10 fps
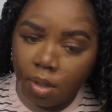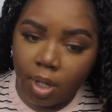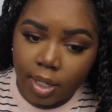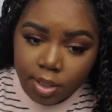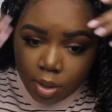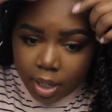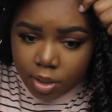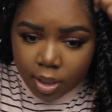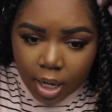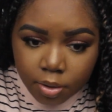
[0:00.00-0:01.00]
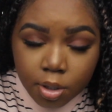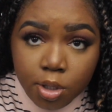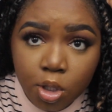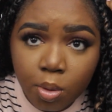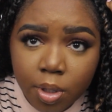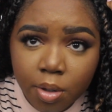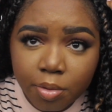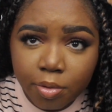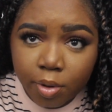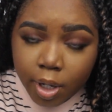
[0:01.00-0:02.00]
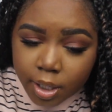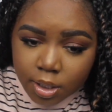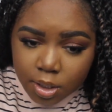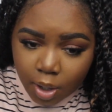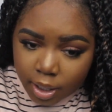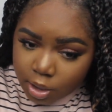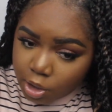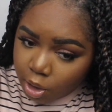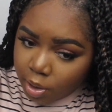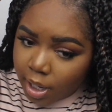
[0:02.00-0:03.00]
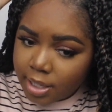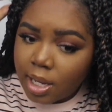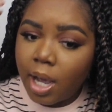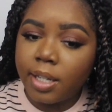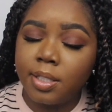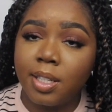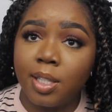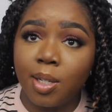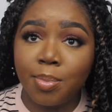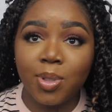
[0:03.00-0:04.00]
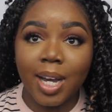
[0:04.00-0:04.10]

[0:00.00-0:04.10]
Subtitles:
Okay, so I took out the two in the front so I can show you guys how I did them.